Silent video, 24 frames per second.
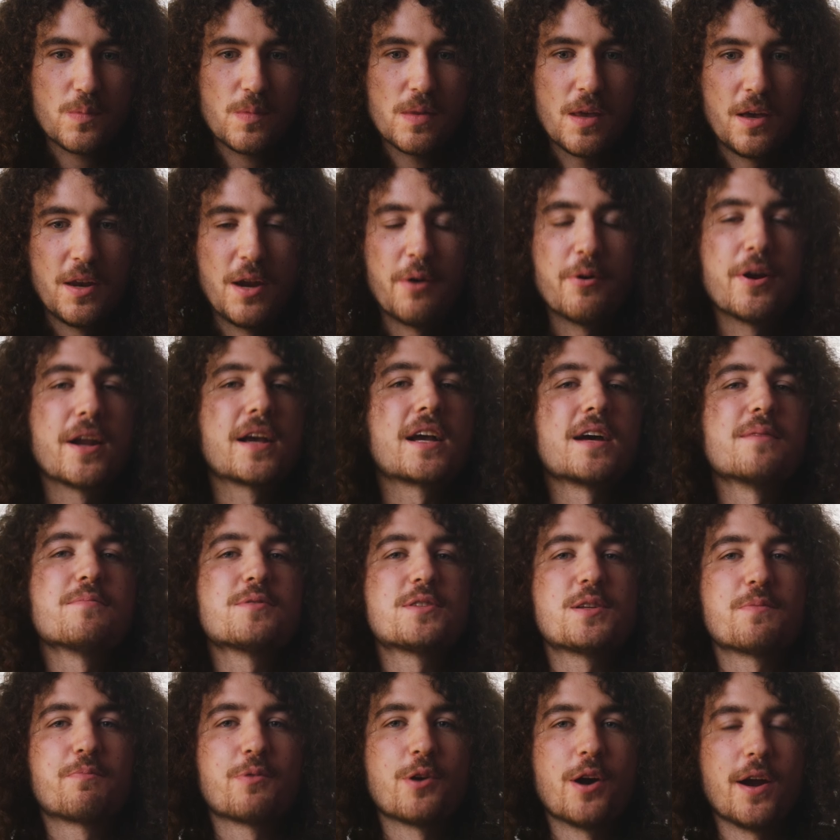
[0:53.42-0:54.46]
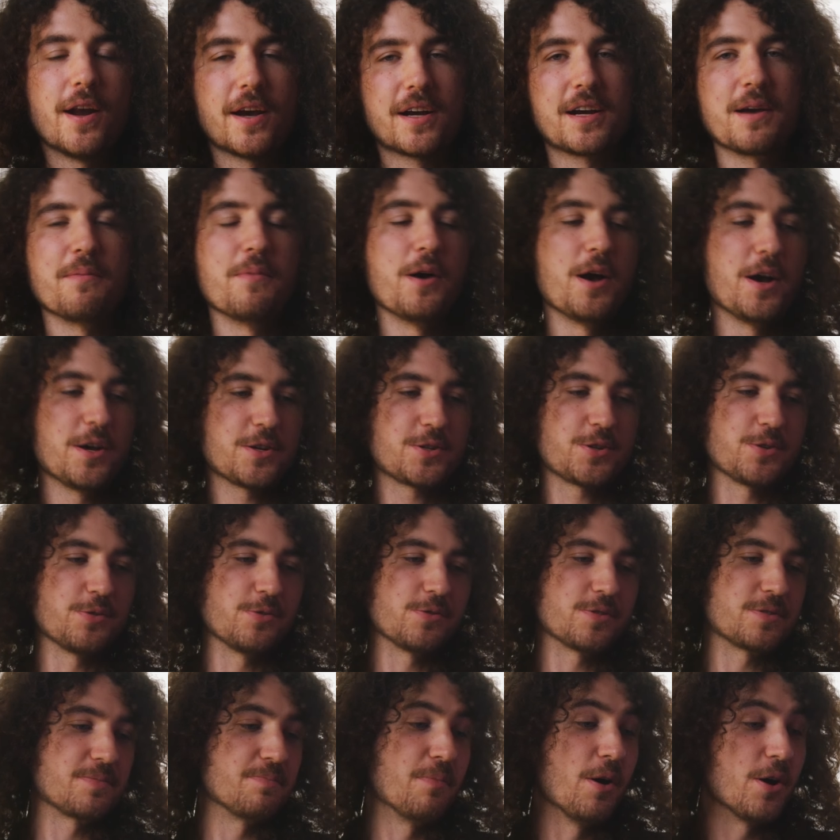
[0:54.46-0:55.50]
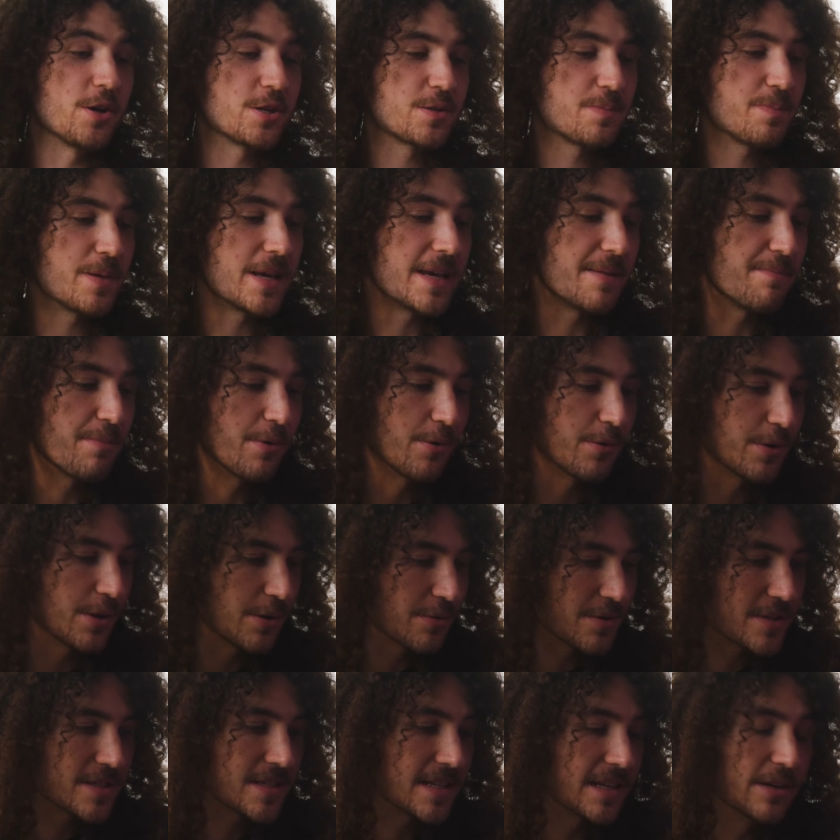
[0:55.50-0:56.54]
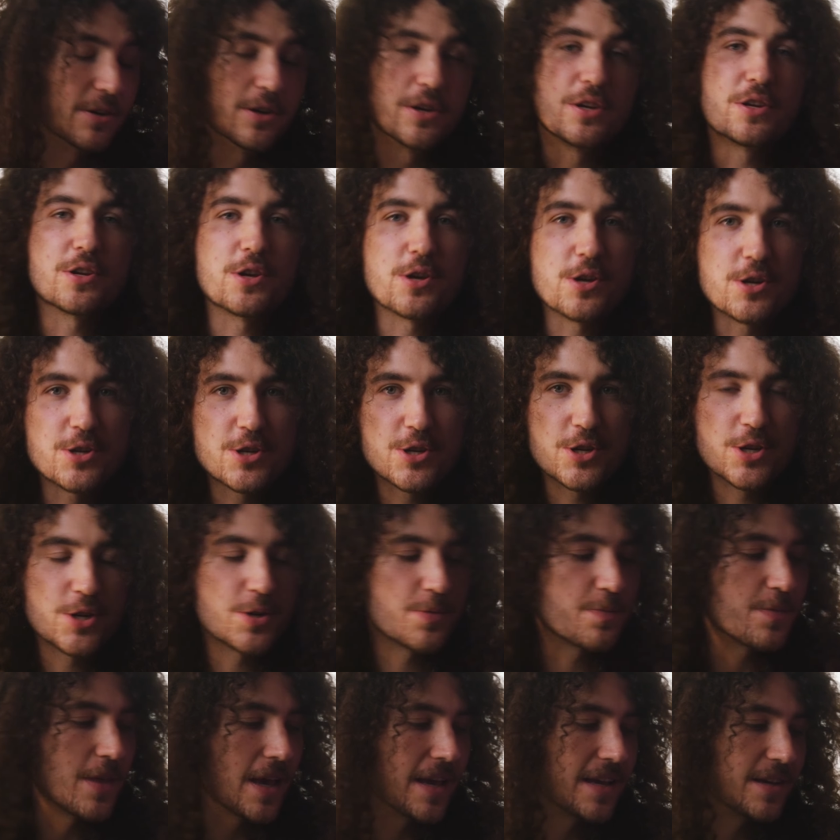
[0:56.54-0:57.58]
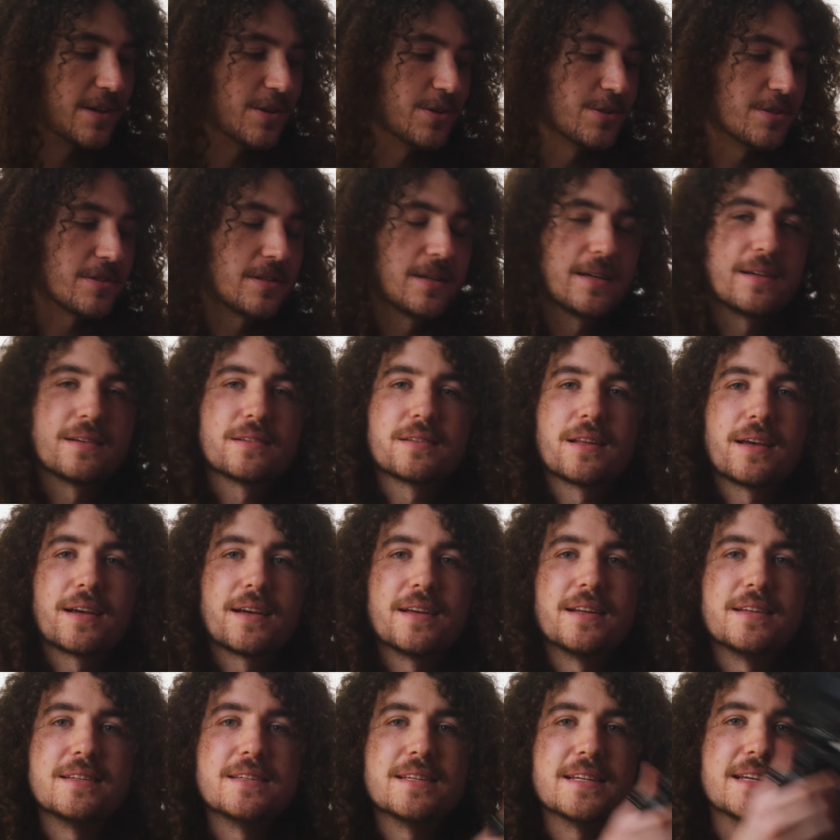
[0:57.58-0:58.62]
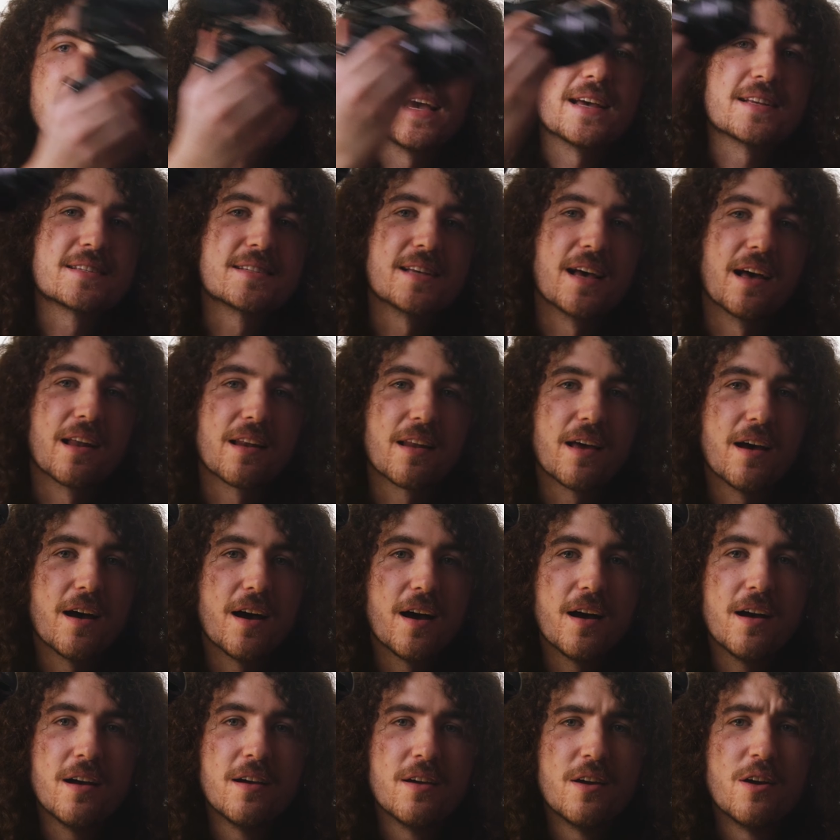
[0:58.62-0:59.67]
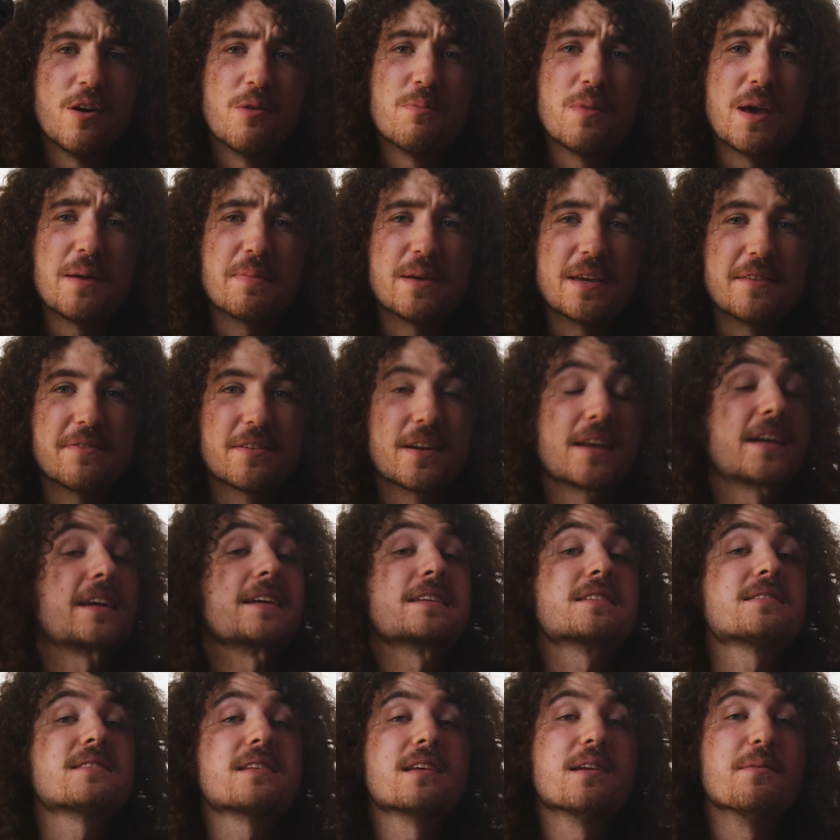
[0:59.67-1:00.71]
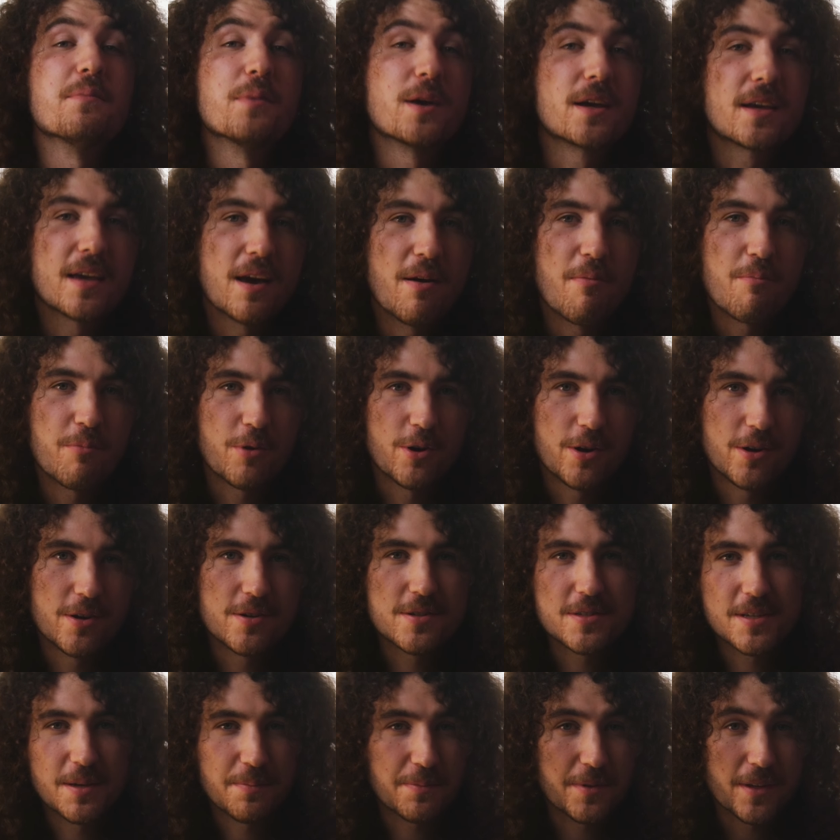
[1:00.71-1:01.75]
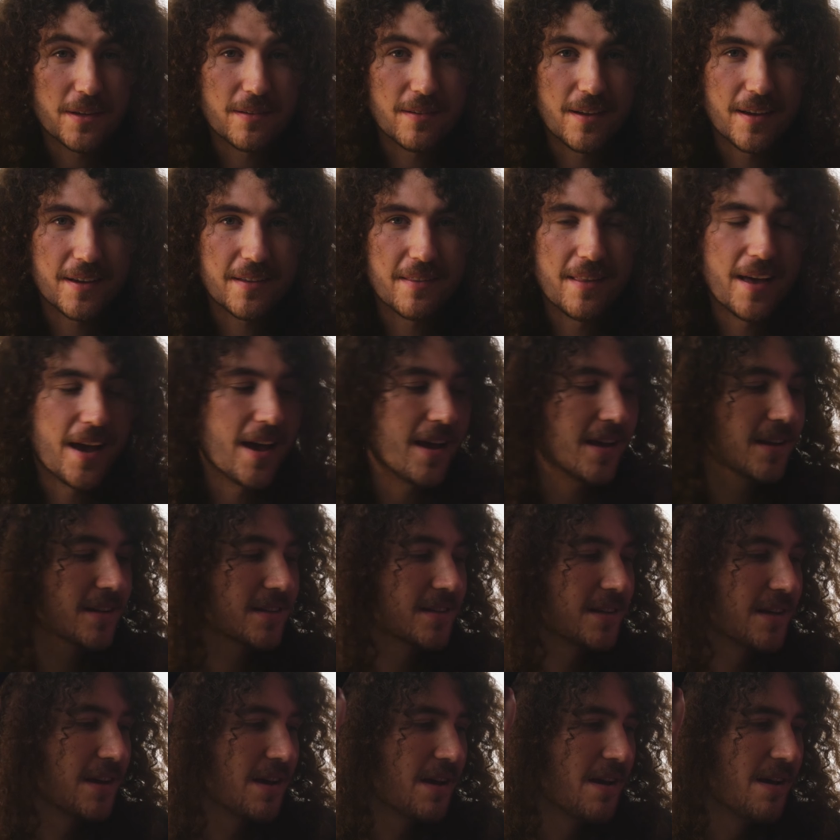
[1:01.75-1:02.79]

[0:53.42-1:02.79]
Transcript: Now when it comes to product commercials, most people you'd see on YouTube, they use things like a DSLR, maybe even like a cinema camera or something like that.